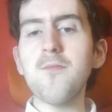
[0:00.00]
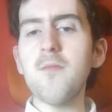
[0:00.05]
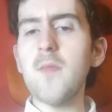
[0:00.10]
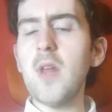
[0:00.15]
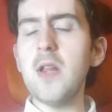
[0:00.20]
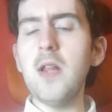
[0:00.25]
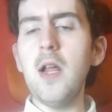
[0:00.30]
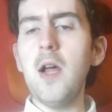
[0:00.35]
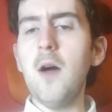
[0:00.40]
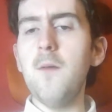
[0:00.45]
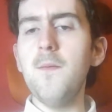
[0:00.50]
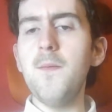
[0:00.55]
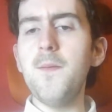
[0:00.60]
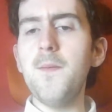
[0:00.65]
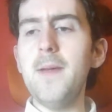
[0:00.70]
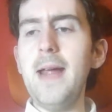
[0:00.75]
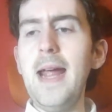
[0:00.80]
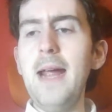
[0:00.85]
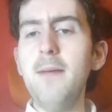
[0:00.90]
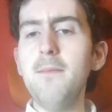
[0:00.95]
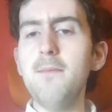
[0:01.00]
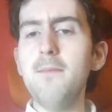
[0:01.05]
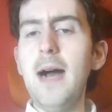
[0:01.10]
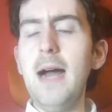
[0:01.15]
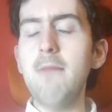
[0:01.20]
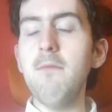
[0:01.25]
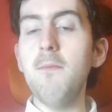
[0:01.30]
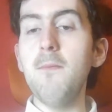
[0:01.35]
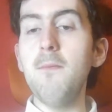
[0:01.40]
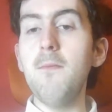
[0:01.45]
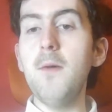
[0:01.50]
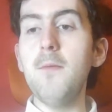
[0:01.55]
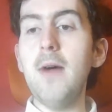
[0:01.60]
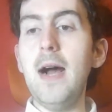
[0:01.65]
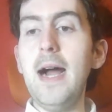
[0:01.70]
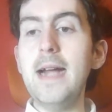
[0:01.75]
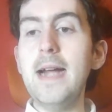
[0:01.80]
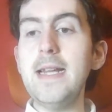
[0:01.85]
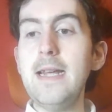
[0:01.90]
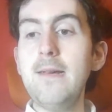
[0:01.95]
conflict might
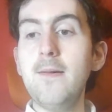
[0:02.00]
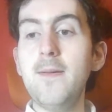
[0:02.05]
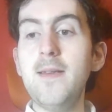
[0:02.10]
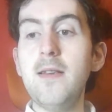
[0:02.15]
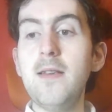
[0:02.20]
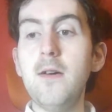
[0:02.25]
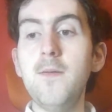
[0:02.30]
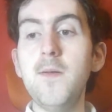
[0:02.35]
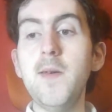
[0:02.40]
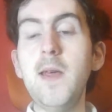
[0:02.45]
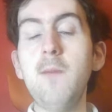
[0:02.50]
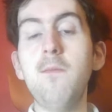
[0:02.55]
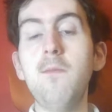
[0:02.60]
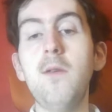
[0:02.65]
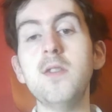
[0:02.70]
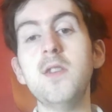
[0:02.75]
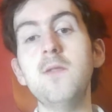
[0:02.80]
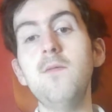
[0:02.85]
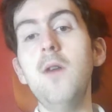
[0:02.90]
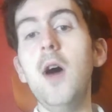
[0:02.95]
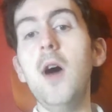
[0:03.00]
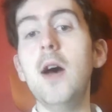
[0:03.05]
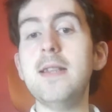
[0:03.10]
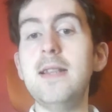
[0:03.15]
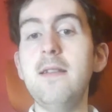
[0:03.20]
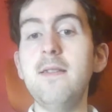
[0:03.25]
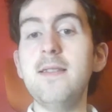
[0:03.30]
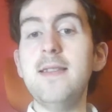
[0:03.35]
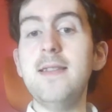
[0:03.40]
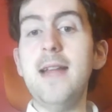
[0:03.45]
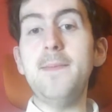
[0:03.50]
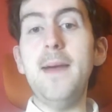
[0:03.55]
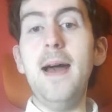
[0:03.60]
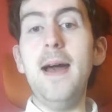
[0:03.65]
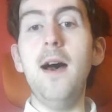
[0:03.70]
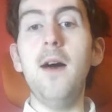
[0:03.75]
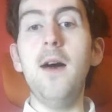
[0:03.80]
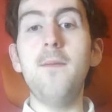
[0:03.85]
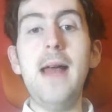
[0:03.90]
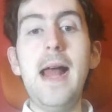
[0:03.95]
remind you of who he once was, and they'll snap
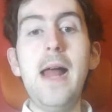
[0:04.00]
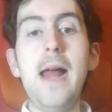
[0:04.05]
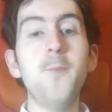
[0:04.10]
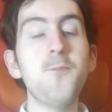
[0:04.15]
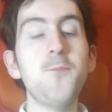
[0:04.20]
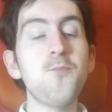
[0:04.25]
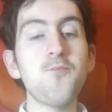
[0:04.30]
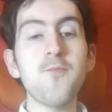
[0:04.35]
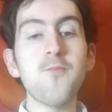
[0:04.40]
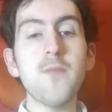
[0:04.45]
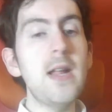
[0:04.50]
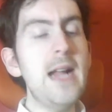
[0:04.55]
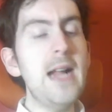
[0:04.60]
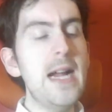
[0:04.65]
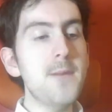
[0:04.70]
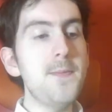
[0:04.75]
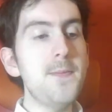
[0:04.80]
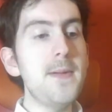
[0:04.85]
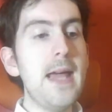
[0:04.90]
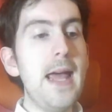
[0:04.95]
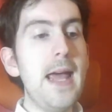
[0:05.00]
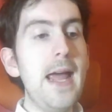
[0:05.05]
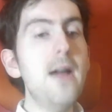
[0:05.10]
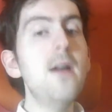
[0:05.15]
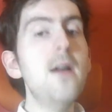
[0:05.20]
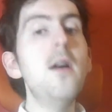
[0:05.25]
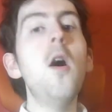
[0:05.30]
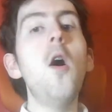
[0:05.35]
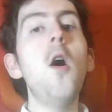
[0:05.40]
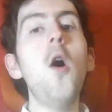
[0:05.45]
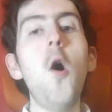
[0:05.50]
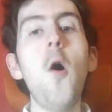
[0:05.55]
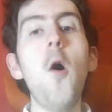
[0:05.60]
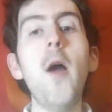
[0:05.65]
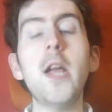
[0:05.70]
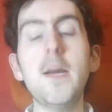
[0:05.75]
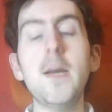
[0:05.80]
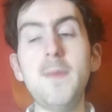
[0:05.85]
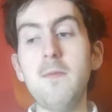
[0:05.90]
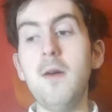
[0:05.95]
out of it. That could be it, or
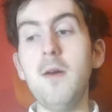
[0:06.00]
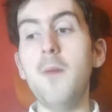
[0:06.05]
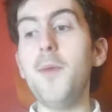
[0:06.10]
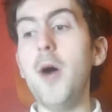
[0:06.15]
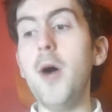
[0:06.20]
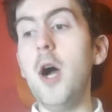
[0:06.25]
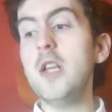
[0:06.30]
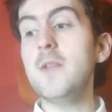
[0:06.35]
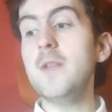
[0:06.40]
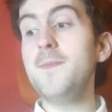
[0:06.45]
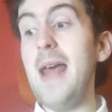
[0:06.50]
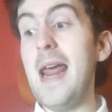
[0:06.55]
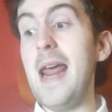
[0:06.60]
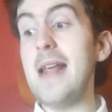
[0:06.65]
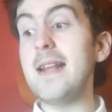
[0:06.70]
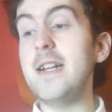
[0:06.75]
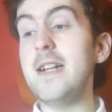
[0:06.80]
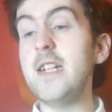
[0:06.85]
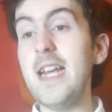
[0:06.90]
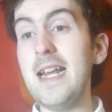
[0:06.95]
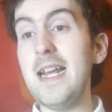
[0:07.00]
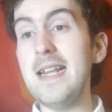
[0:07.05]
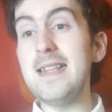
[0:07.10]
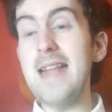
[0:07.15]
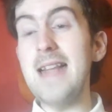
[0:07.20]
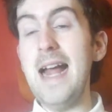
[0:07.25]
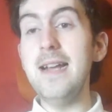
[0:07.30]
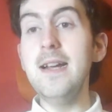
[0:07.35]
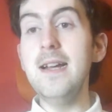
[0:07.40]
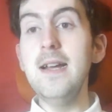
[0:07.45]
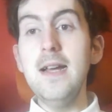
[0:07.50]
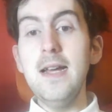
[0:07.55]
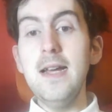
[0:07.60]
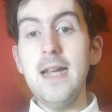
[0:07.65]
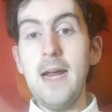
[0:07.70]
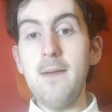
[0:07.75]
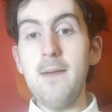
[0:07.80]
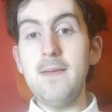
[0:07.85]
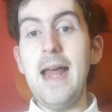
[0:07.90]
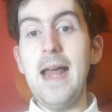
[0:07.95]
it could be what Boggs thinks, and she's then
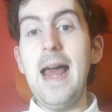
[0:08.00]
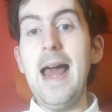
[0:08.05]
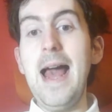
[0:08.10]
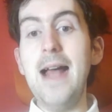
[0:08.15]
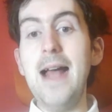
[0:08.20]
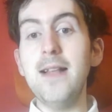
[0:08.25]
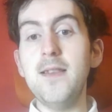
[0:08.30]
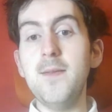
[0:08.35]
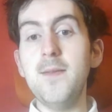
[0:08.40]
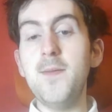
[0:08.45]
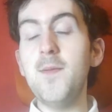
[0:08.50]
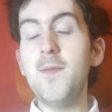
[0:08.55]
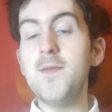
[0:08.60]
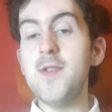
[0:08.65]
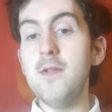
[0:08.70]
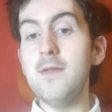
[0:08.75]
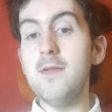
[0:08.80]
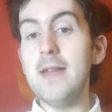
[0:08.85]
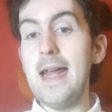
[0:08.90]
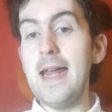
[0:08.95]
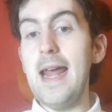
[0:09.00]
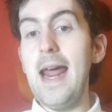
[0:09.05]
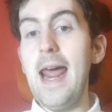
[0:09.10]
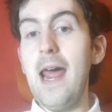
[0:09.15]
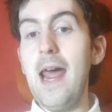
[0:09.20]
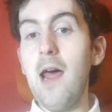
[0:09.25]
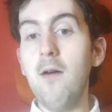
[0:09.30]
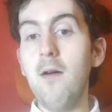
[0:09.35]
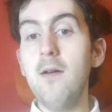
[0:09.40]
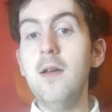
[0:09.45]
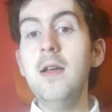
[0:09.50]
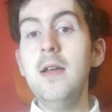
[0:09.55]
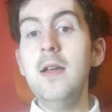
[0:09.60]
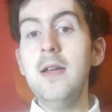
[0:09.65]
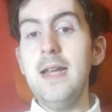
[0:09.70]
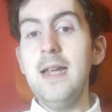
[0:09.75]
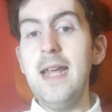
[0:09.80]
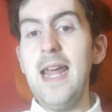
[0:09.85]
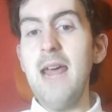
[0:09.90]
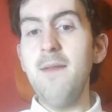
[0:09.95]
in there to do the kill
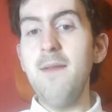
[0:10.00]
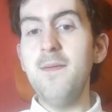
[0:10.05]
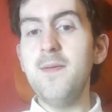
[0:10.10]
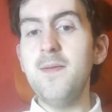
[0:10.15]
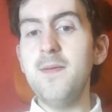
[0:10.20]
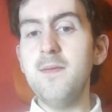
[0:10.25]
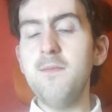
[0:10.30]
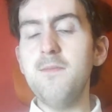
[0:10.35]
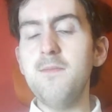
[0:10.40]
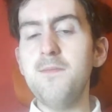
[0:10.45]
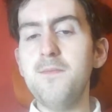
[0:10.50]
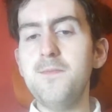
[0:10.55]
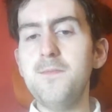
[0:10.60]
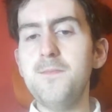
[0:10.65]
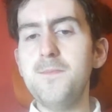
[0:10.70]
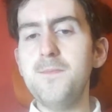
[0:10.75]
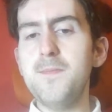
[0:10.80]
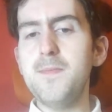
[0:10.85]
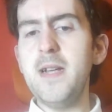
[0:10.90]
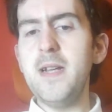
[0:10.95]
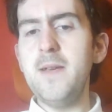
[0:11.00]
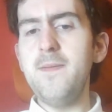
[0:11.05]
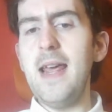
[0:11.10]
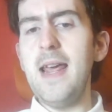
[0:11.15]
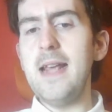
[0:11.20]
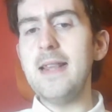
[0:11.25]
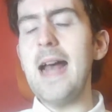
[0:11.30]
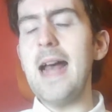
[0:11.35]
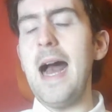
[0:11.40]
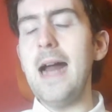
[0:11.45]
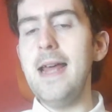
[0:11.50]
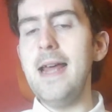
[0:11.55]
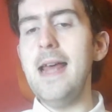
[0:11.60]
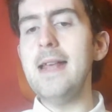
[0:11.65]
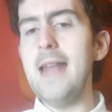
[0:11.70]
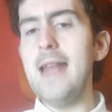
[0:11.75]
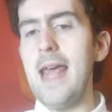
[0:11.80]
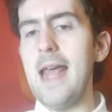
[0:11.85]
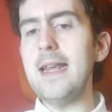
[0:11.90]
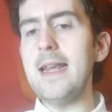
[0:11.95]
if she thinks Katniss
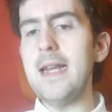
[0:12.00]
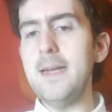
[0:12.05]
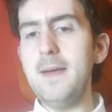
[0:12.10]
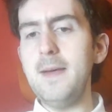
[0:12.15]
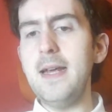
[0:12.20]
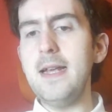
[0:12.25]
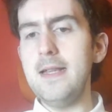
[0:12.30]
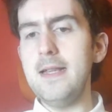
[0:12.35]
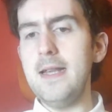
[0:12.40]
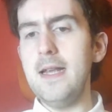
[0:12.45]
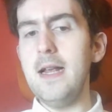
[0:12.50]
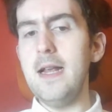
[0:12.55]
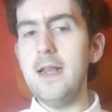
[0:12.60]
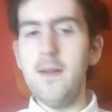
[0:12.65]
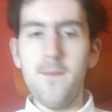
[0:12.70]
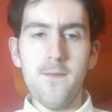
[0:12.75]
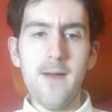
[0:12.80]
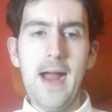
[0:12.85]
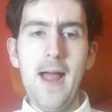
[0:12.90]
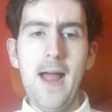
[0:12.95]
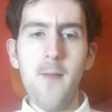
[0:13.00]
is going to be considered a threat.